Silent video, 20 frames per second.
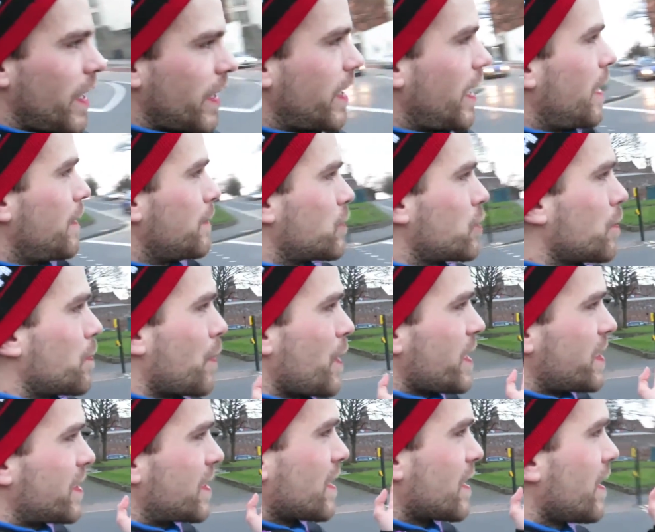I came to
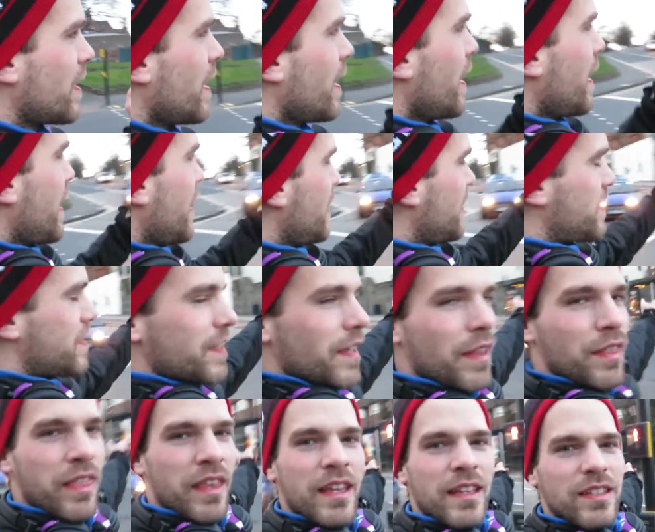Bristol
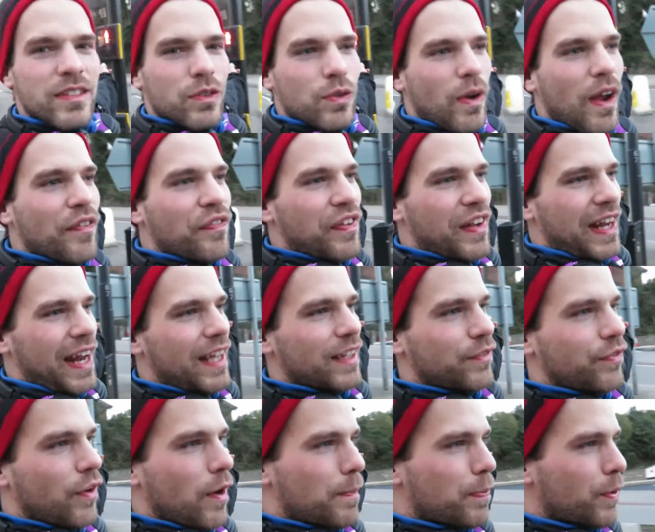is these traffic lights for